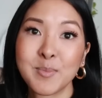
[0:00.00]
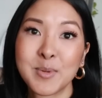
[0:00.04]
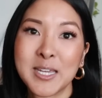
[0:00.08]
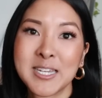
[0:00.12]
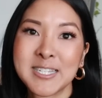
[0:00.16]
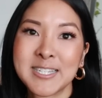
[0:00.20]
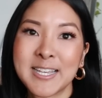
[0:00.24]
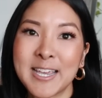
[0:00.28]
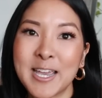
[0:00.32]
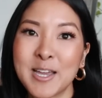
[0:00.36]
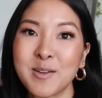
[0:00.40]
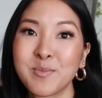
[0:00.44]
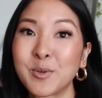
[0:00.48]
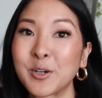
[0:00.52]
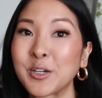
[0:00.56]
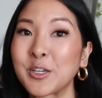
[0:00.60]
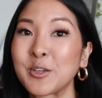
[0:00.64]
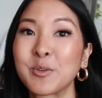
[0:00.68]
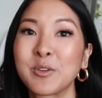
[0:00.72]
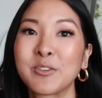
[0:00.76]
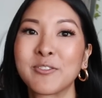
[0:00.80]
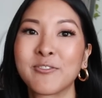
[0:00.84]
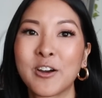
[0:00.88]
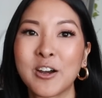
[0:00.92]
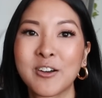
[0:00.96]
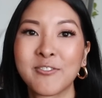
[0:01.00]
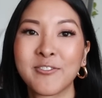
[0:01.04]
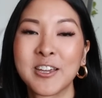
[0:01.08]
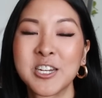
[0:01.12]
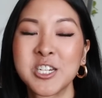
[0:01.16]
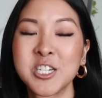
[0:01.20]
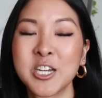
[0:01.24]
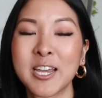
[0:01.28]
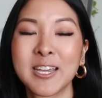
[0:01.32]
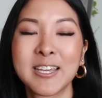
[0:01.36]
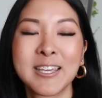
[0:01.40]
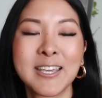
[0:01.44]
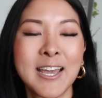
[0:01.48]
because I am working with Farfetch
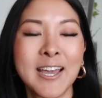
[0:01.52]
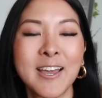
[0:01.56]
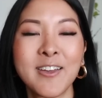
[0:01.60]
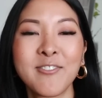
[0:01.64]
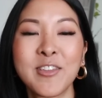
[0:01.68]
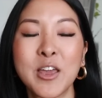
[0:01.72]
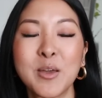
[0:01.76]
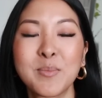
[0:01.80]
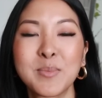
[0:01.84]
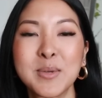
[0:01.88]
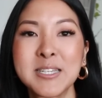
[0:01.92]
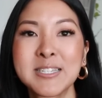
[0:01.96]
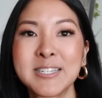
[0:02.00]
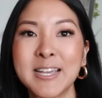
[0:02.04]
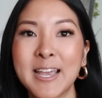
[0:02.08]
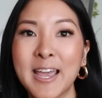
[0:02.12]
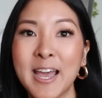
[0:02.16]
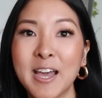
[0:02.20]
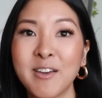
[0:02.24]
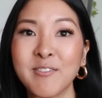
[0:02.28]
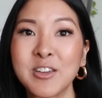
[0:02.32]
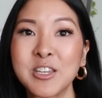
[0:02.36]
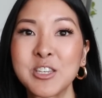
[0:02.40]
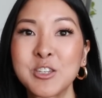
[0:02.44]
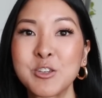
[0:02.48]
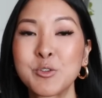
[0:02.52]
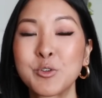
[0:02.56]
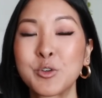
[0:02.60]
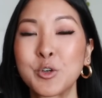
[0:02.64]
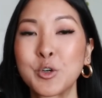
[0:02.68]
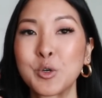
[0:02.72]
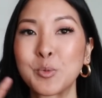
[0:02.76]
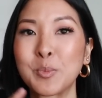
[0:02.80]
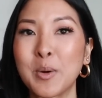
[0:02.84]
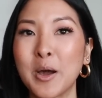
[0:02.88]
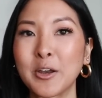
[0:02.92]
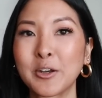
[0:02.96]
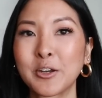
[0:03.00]
again, that means I have a new
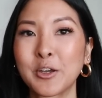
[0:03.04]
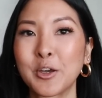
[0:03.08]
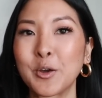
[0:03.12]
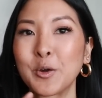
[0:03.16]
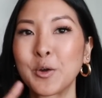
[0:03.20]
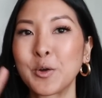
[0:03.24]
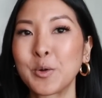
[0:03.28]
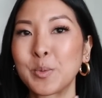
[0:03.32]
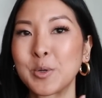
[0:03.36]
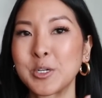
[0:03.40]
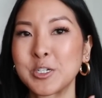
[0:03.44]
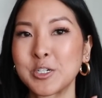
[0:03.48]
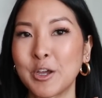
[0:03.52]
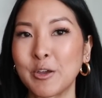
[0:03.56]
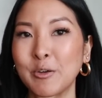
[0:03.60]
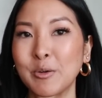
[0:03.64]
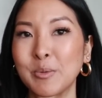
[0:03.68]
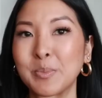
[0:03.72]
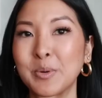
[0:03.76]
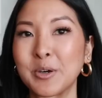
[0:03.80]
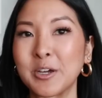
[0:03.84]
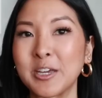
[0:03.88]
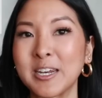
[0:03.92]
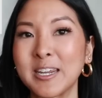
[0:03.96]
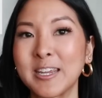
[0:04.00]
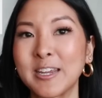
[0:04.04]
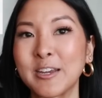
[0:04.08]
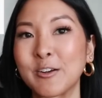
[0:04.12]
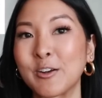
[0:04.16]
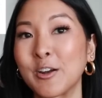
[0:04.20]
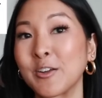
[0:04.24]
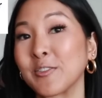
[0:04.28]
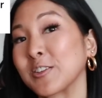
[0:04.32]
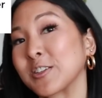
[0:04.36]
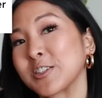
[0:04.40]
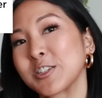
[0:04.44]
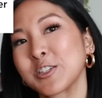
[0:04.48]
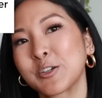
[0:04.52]
coupon code, which I will put here
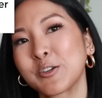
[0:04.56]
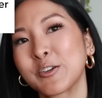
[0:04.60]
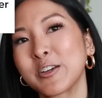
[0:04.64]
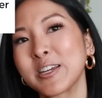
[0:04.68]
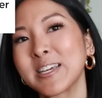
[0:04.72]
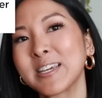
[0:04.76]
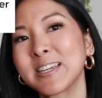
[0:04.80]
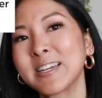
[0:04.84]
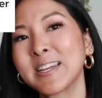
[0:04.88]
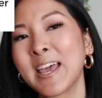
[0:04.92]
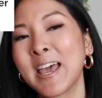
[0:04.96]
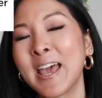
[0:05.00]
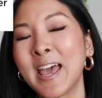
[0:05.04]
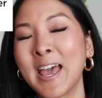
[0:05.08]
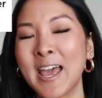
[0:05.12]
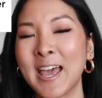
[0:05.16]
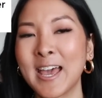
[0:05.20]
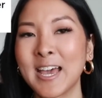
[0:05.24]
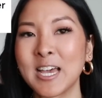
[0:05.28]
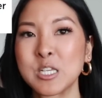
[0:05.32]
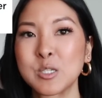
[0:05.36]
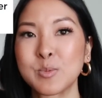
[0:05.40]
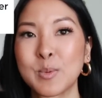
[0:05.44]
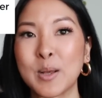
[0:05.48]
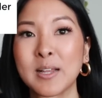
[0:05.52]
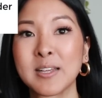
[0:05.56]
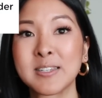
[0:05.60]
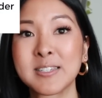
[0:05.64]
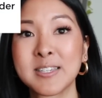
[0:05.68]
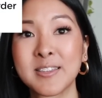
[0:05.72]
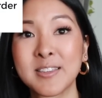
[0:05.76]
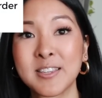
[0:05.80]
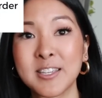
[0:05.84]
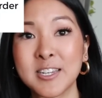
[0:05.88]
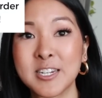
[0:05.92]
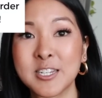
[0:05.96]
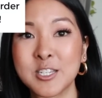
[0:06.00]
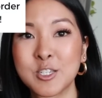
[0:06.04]
on the screen, as well as
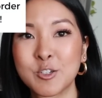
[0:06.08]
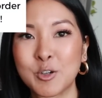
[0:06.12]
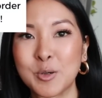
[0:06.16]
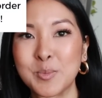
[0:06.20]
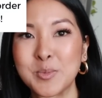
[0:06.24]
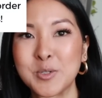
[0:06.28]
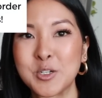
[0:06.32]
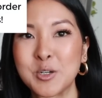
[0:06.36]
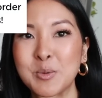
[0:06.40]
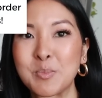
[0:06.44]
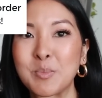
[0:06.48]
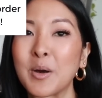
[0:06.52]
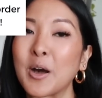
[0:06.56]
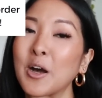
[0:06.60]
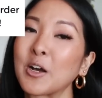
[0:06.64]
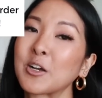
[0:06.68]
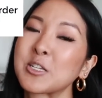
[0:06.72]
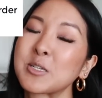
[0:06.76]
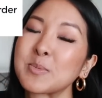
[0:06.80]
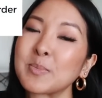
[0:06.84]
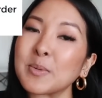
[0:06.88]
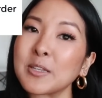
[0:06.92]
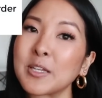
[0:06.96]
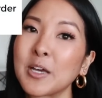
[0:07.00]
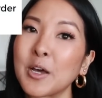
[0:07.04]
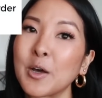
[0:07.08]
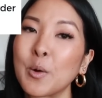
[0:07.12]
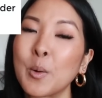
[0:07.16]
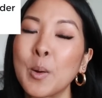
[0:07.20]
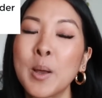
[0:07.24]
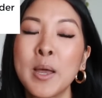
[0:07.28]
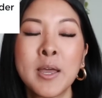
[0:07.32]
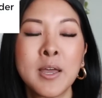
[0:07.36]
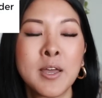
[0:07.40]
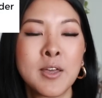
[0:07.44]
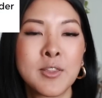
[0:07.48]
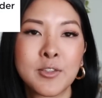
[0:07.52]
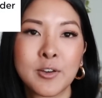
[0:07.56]
in the description box below.
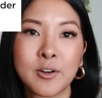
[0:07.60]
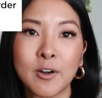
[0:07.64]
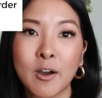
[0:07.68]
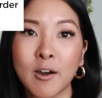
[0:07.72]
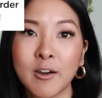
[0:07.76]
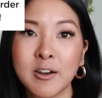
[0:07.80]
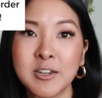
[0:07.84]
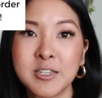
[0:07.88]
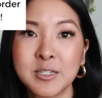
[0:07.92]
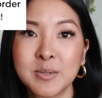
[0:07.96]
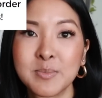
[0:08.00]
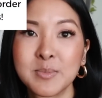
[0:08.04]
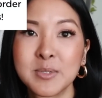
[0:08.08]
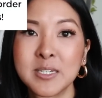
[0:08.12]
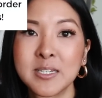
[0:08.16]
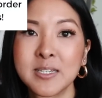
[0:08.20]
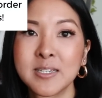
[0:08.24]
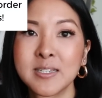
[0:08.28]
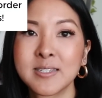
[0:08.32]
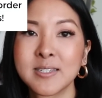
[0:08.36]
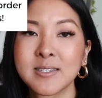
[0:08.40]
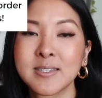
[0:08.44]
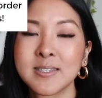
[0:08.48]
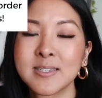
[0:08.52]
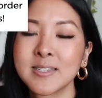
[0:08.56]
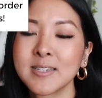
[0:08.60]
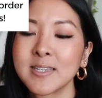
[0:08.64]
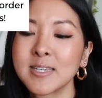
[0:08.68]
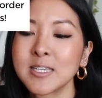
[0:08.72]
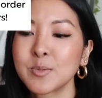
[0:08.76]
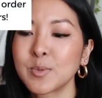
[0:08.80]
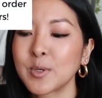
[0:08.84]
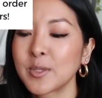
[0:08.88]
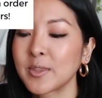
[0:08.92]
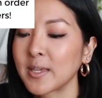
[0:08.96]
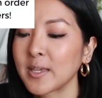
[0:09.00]
There are some T's and C's with